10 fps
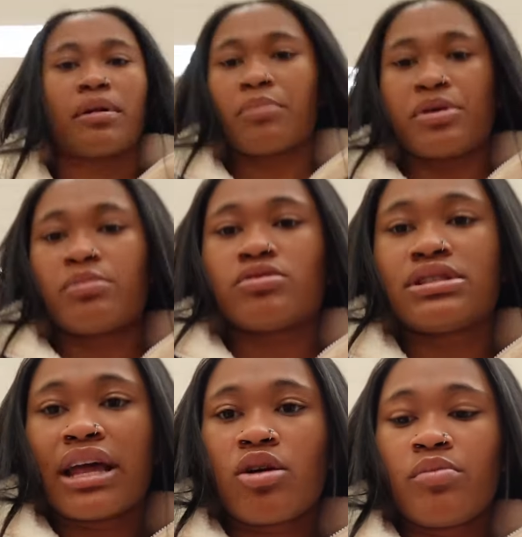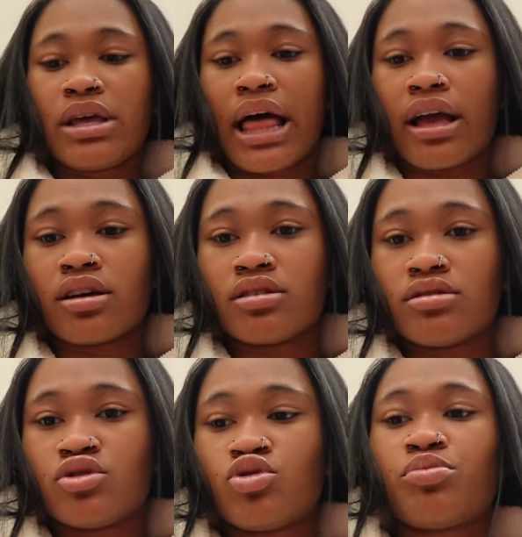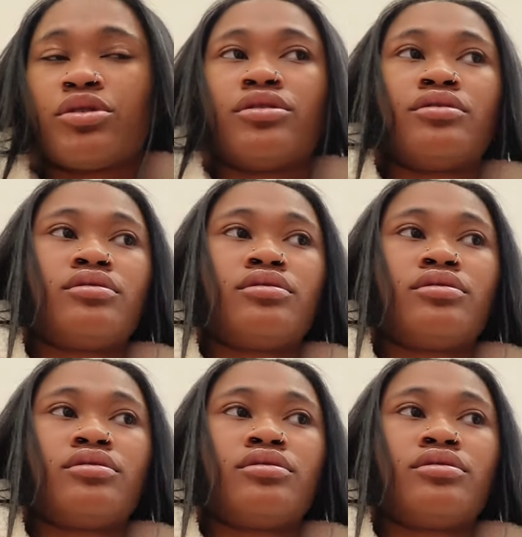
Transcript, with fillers: my pimples, they don't be like super.